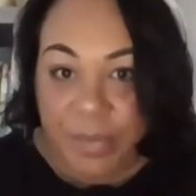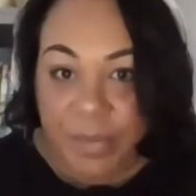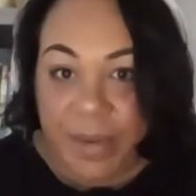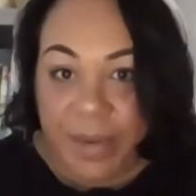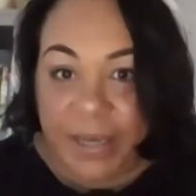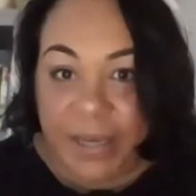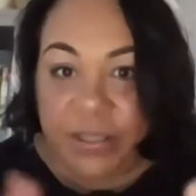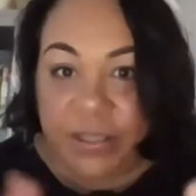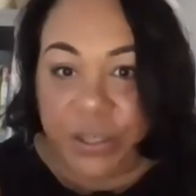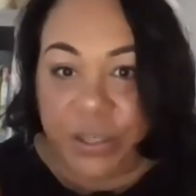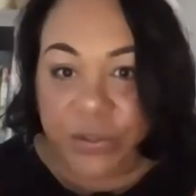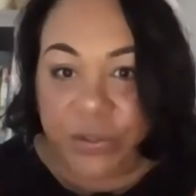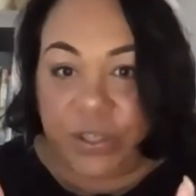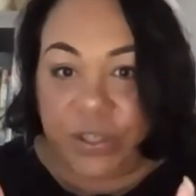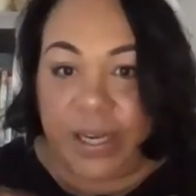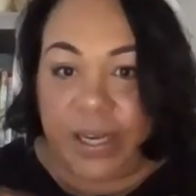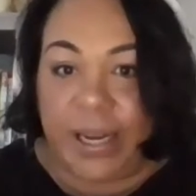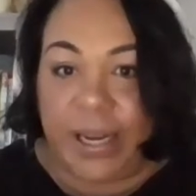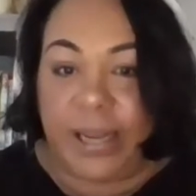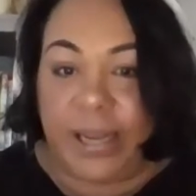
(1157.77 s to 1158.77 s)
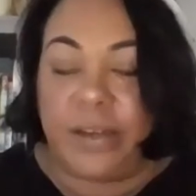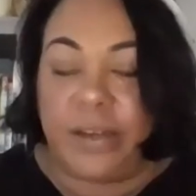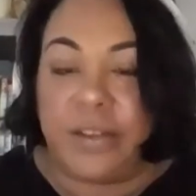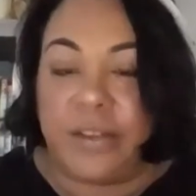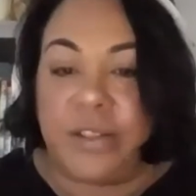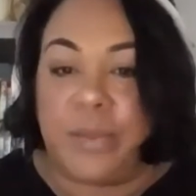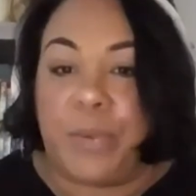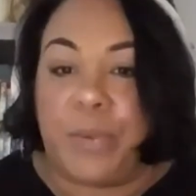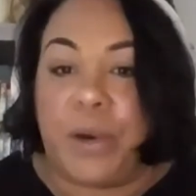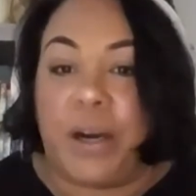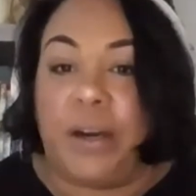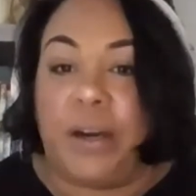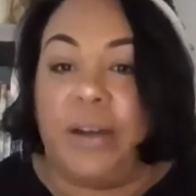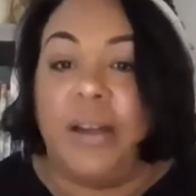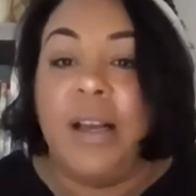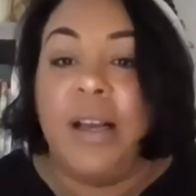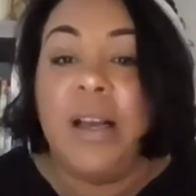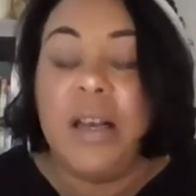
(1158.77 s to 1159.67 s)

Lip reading: my children are 8 years apart,